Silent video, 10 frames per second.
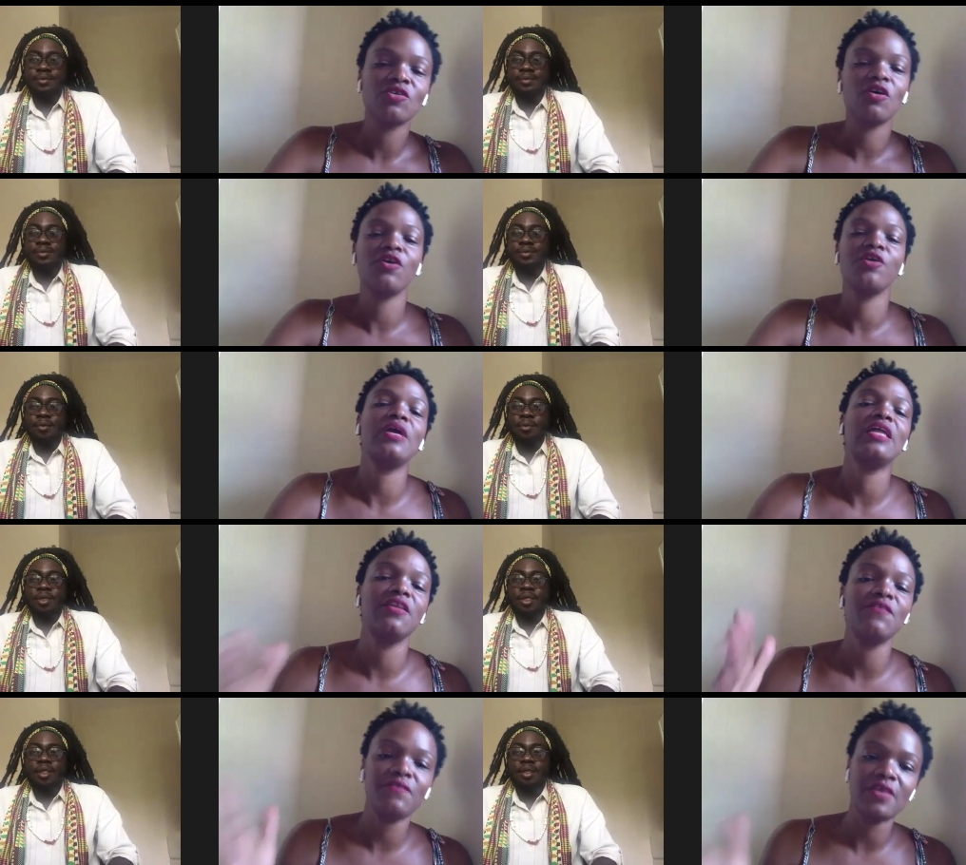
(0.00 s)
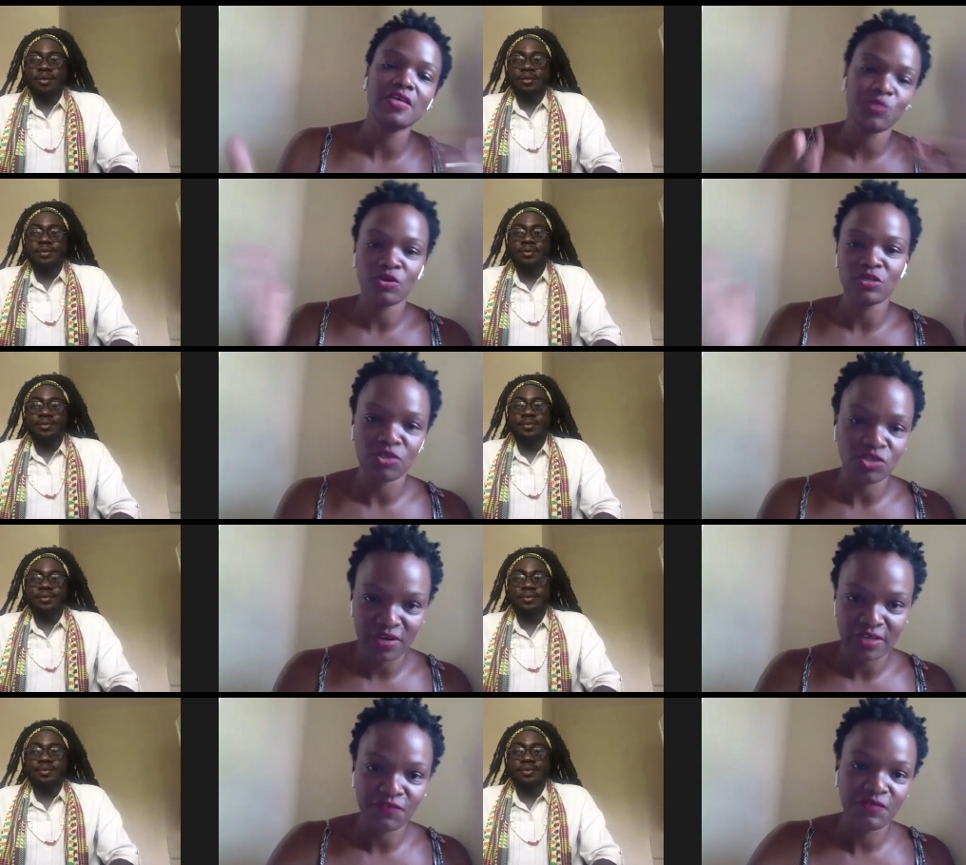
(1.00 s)
Speaker 1: or are you in the phase where you're still
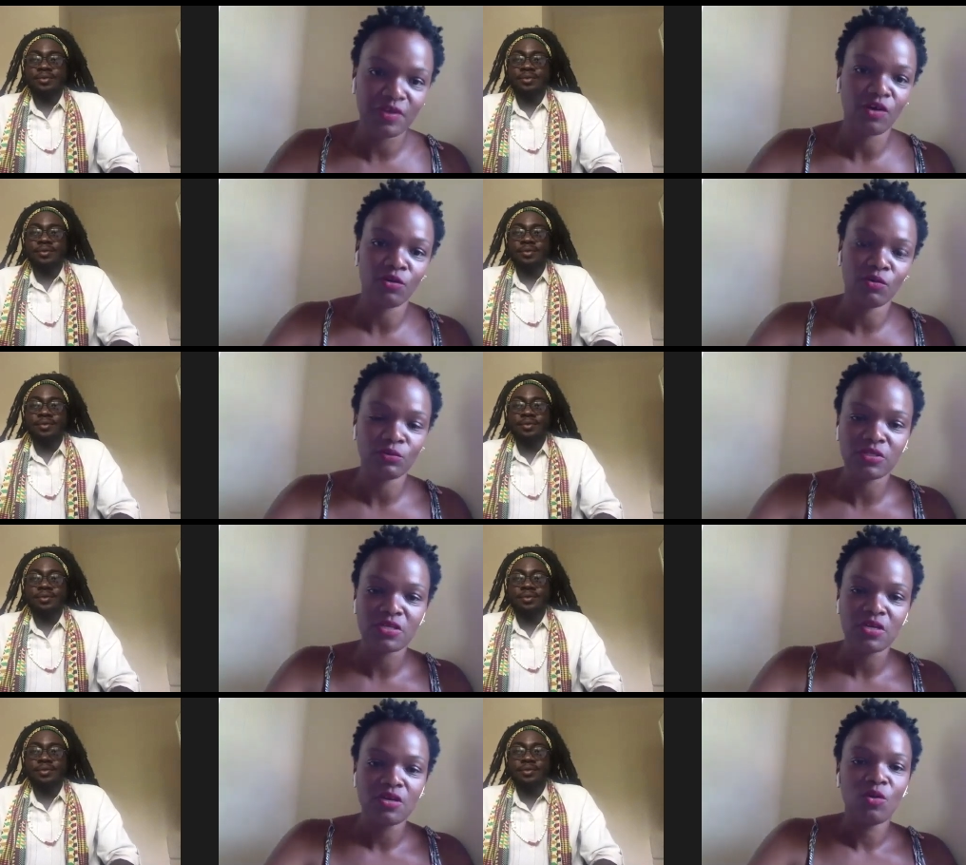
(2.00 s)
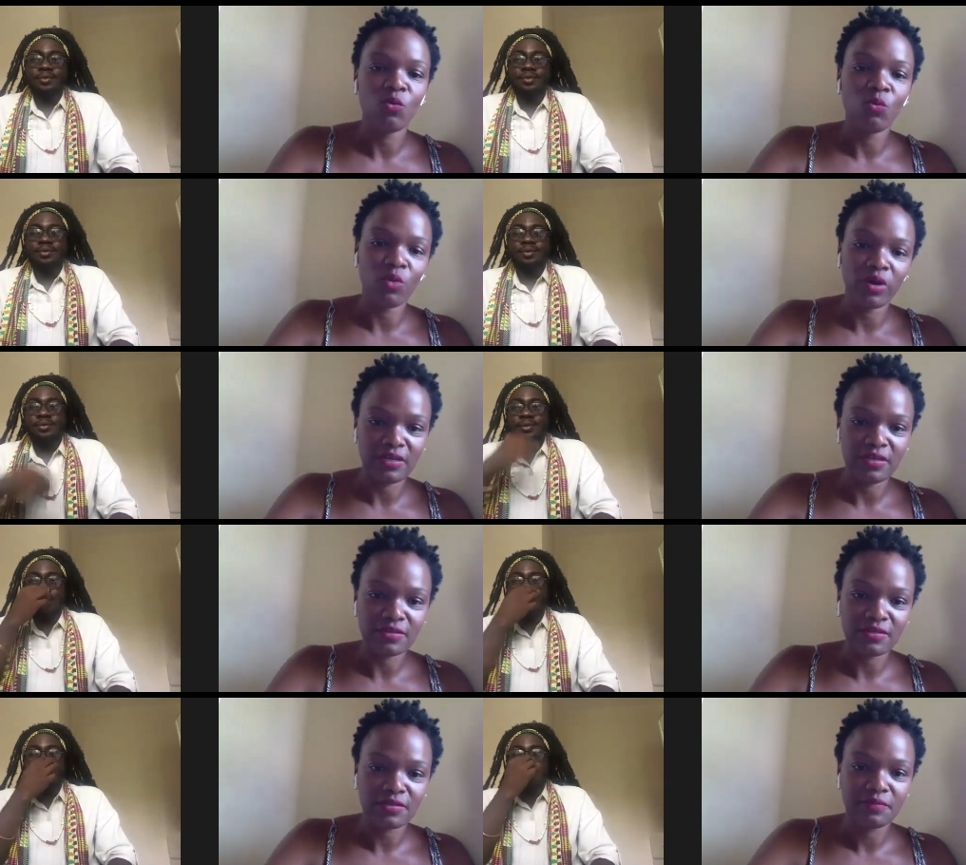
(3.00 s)
trying to figure out what it
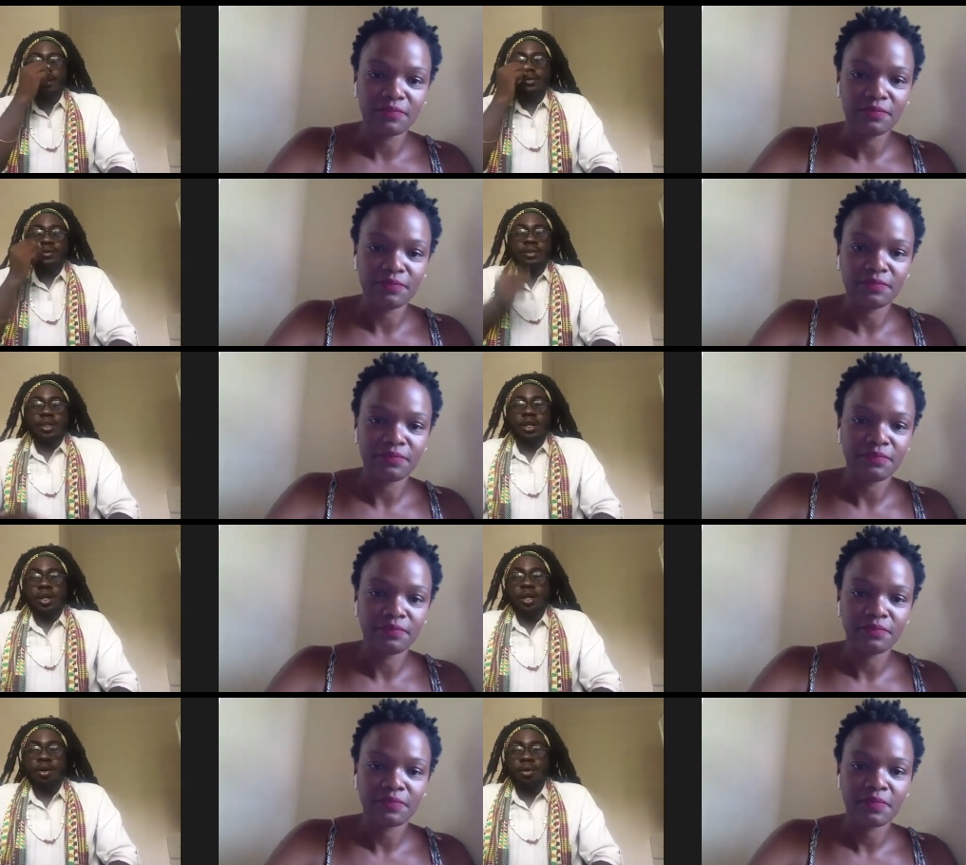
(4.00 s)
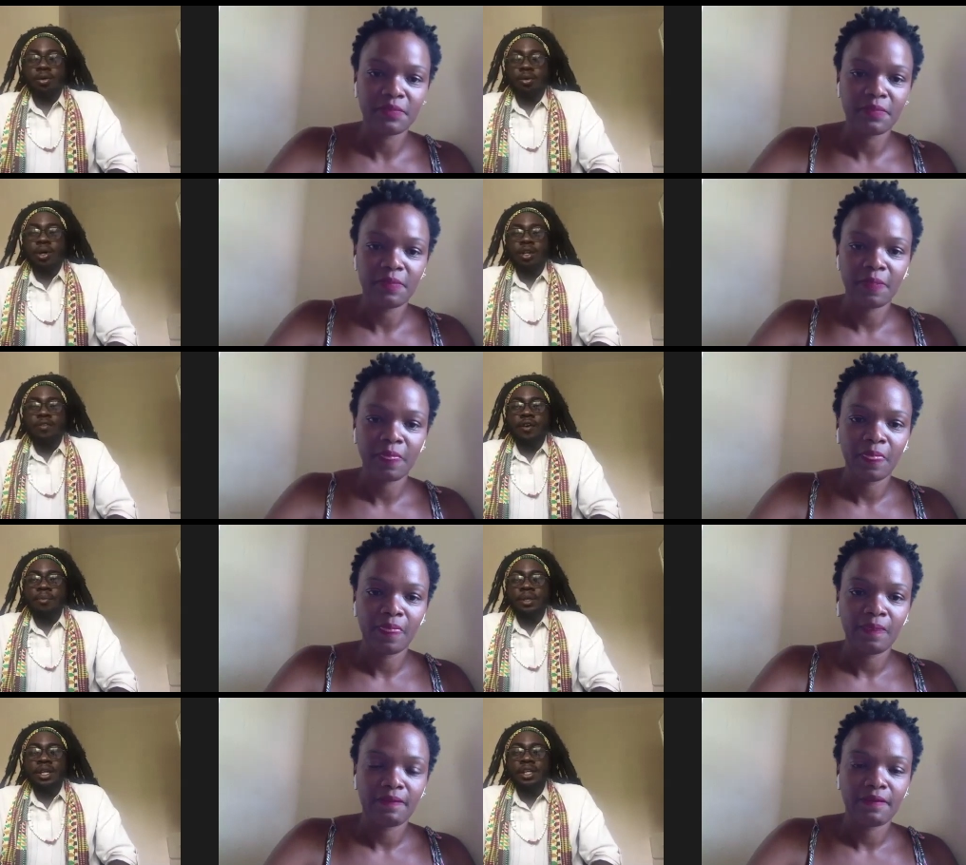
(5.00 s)
is?
Speaker 2: Well, for
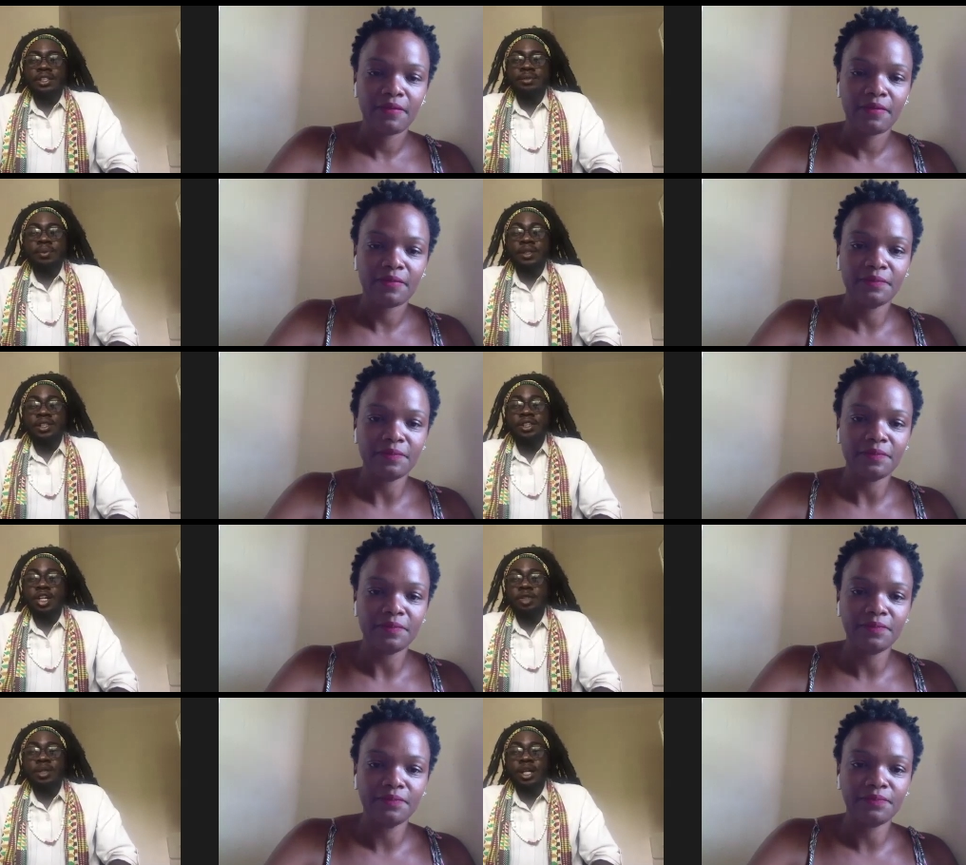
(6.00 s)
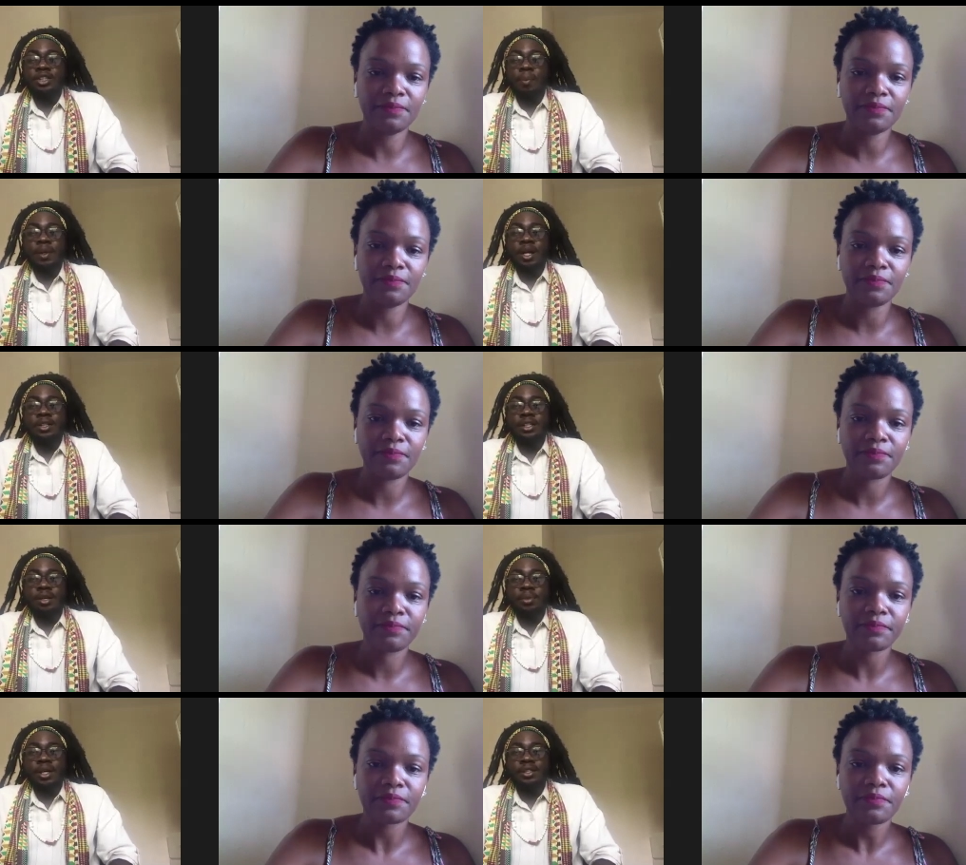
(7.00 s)
me, it's been it's always been a topical
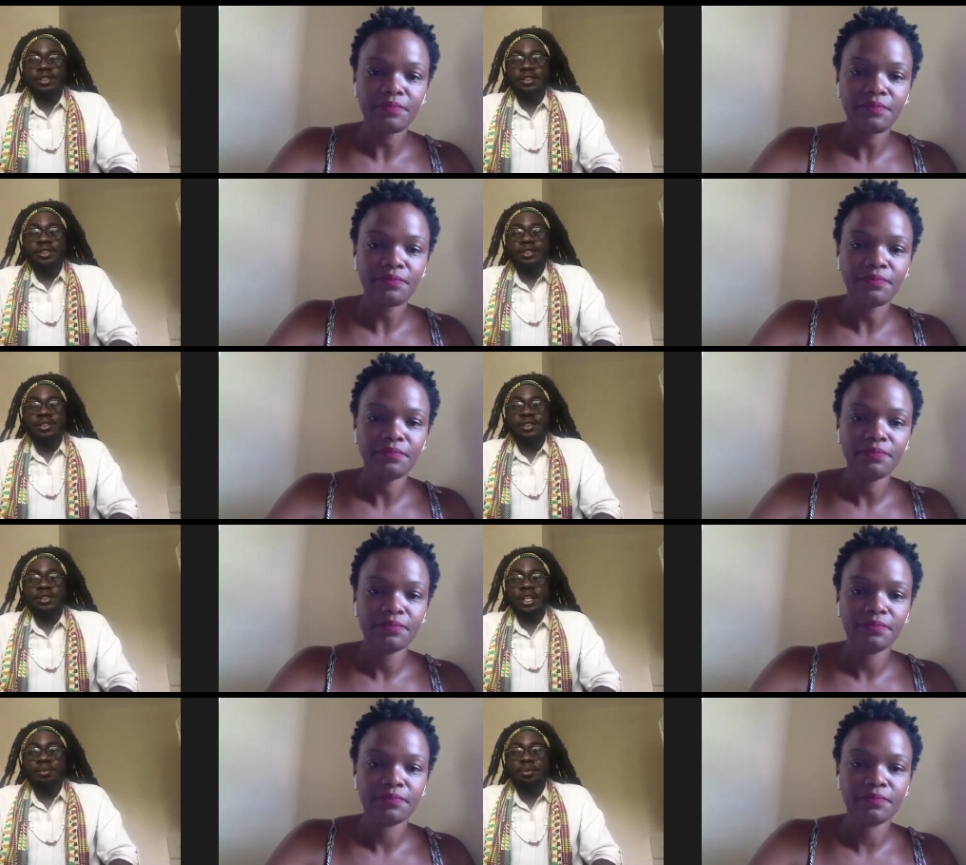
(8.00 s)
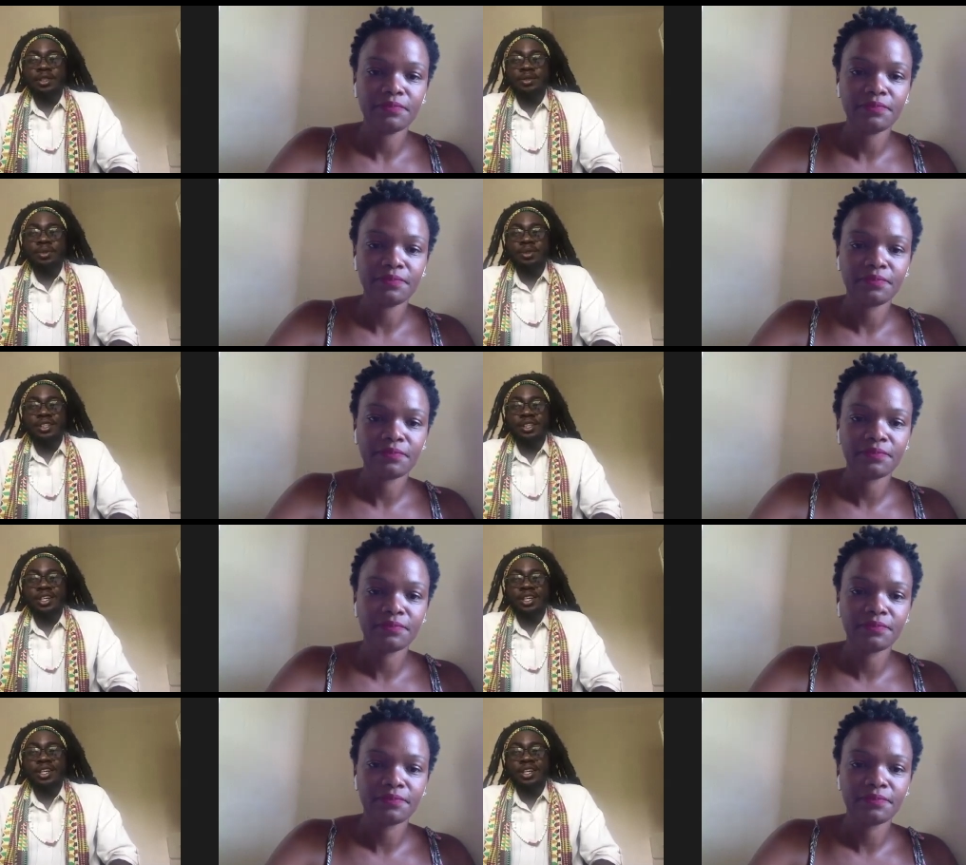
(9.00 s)
thing because it's it's a debatable thing.